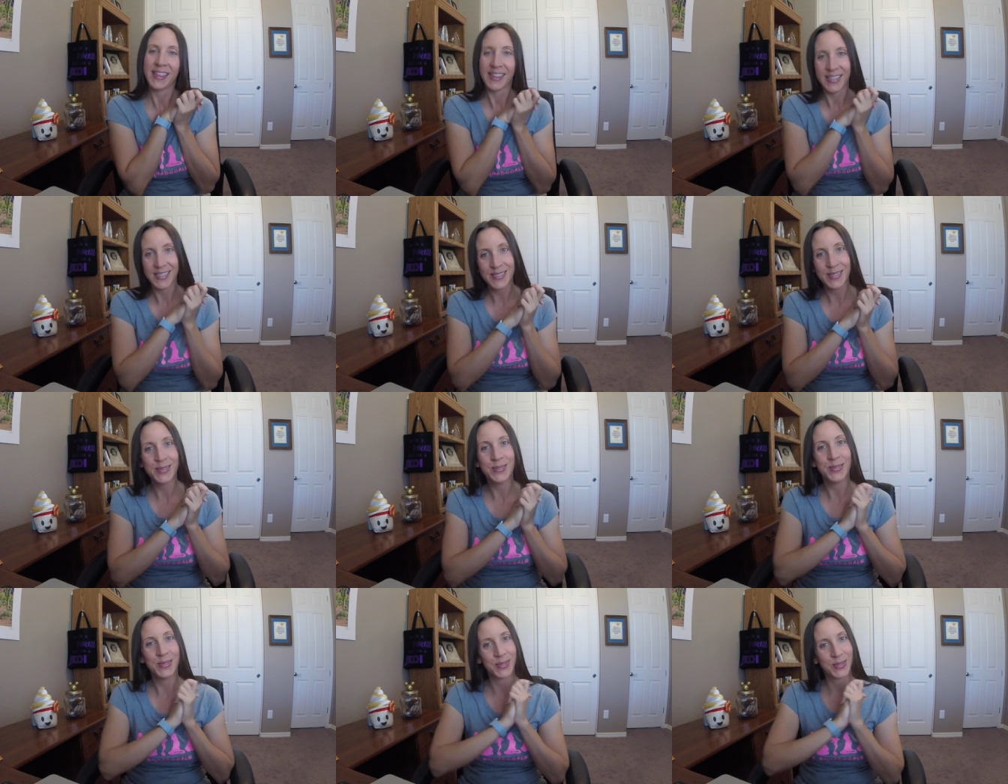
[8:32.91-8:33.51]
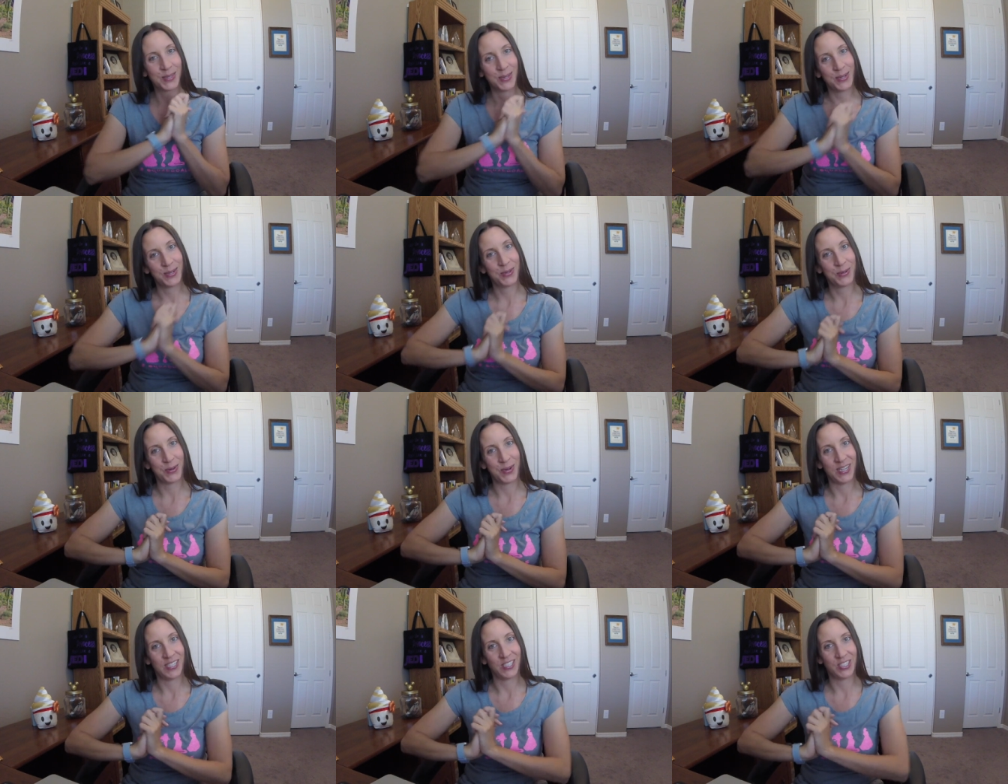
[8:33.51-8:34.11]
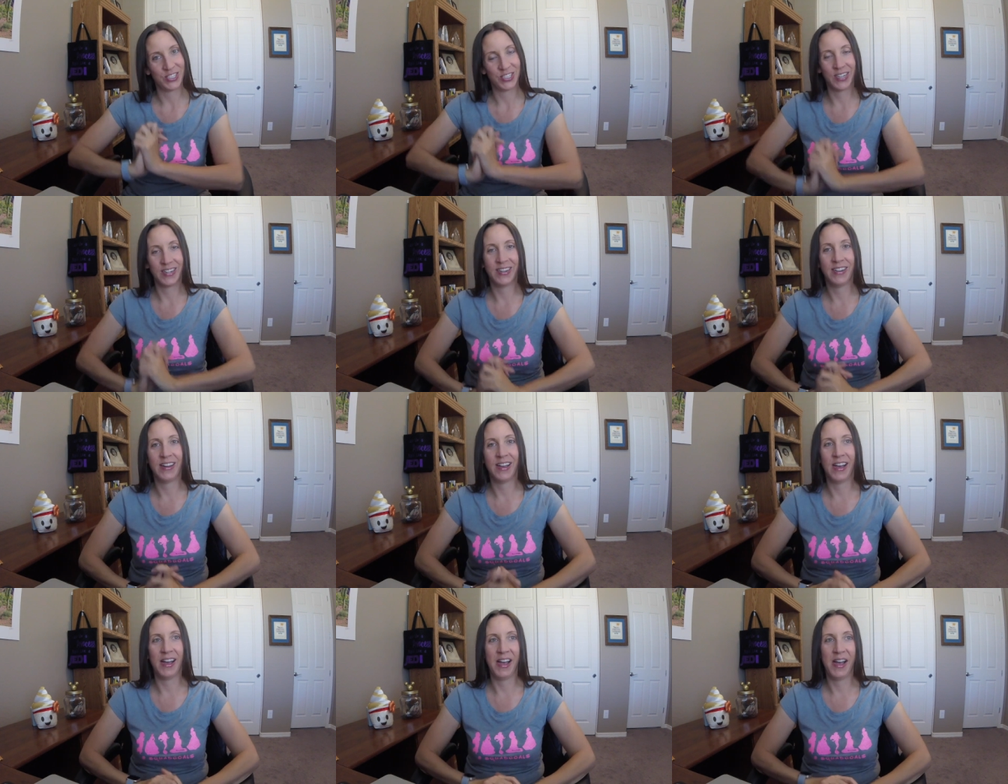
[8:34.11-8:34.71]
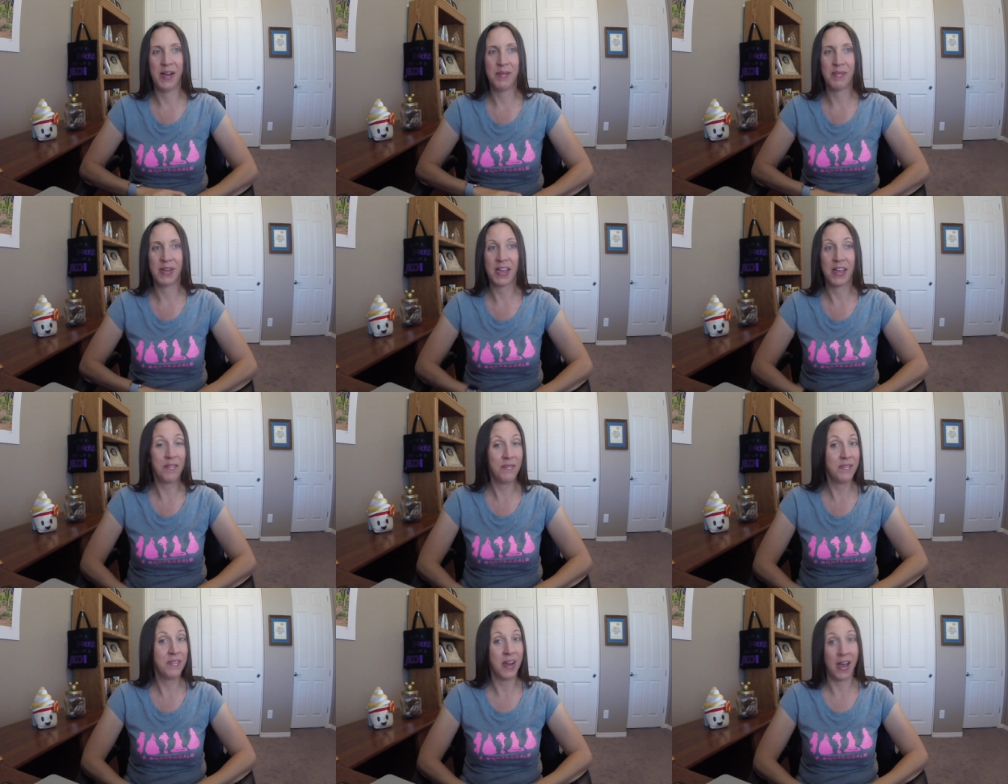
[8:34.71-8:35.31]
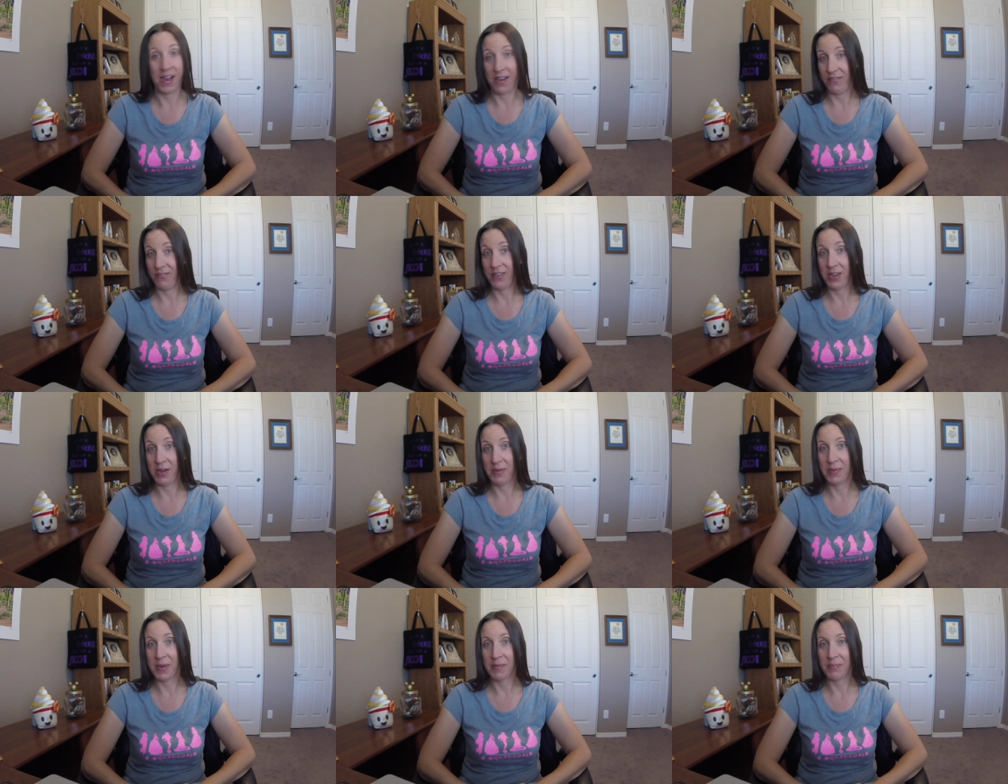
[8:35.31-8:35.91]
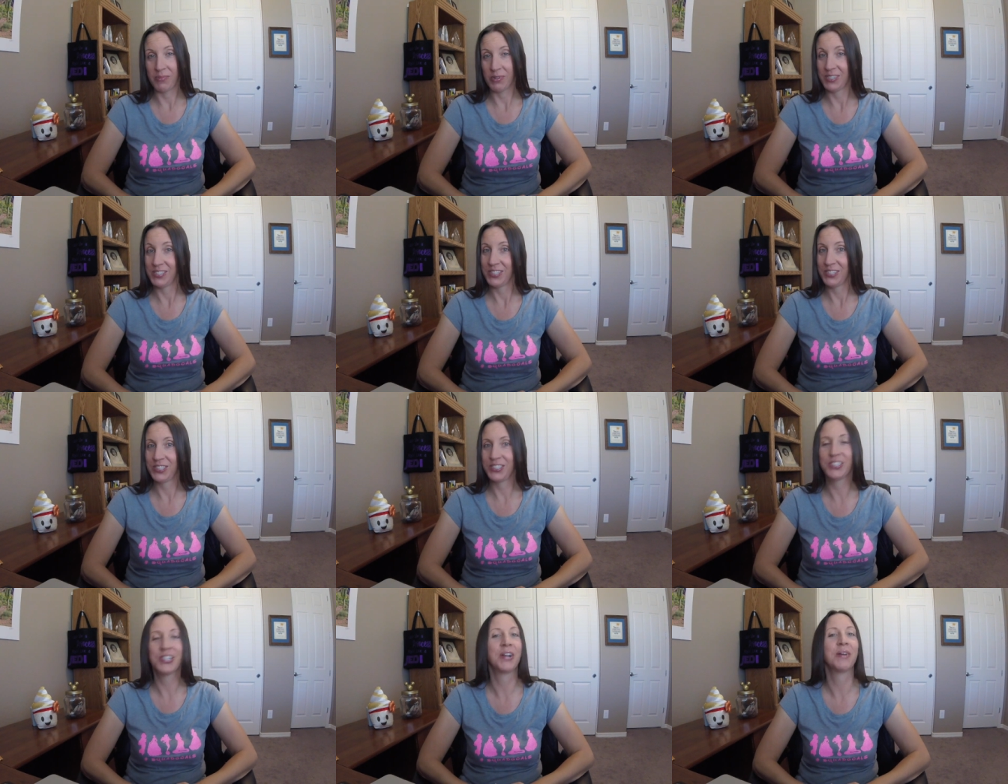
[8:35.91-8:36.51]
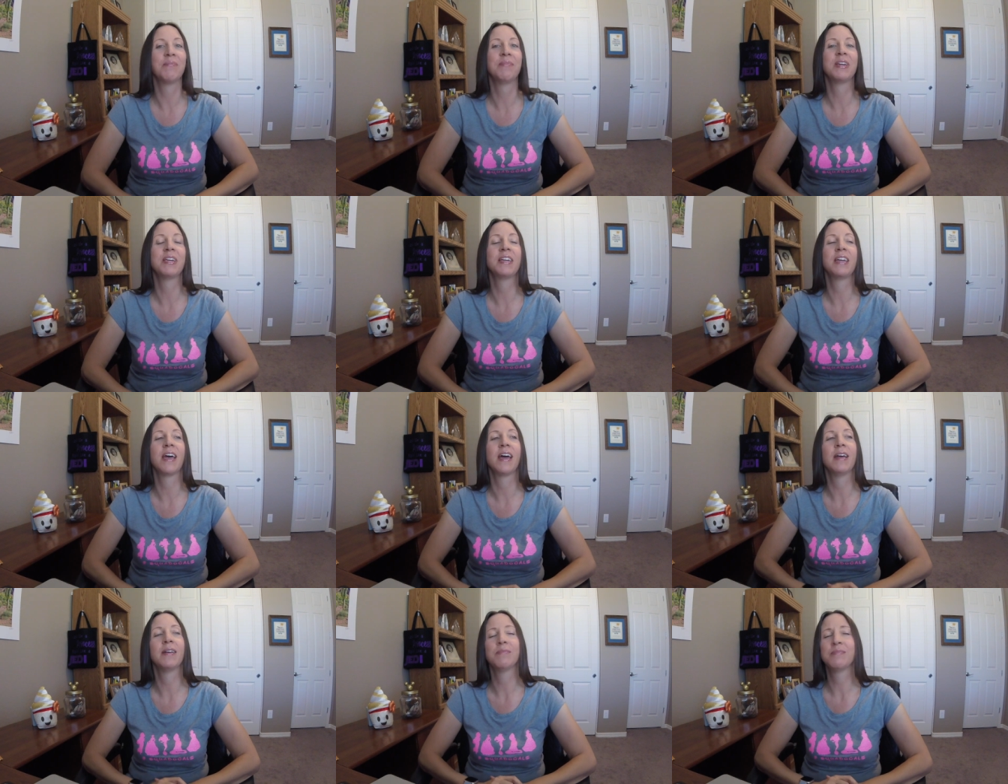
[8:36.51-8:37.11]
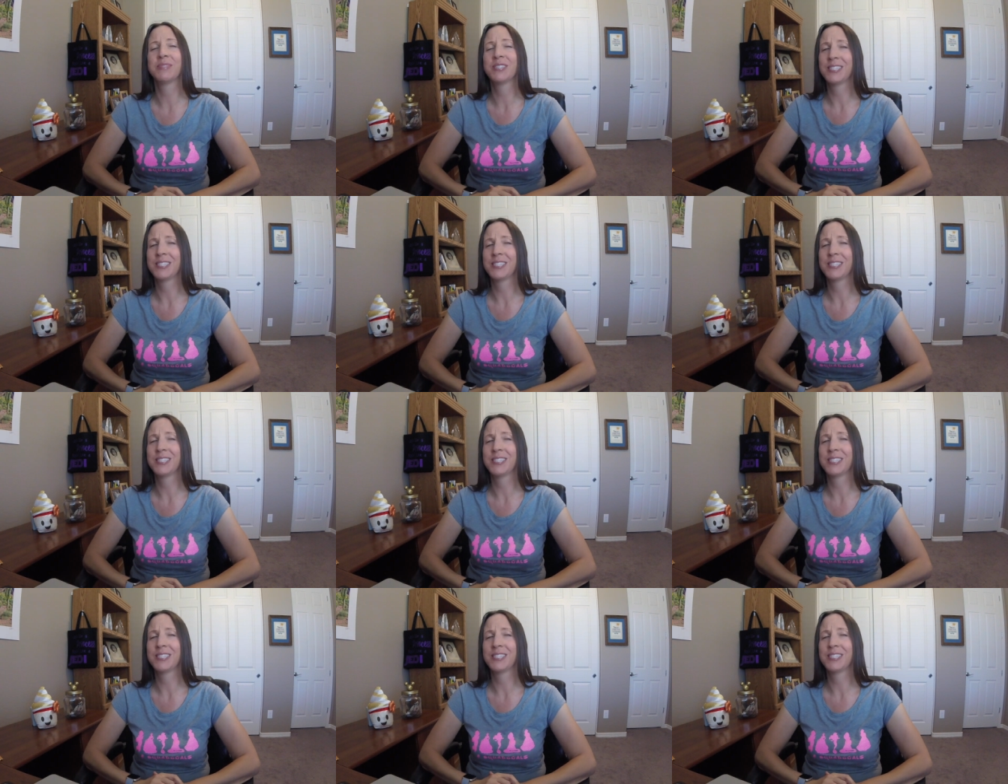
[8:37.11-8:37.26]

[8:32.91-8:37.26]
This is a good question. Um, I have not found my prince charming yet.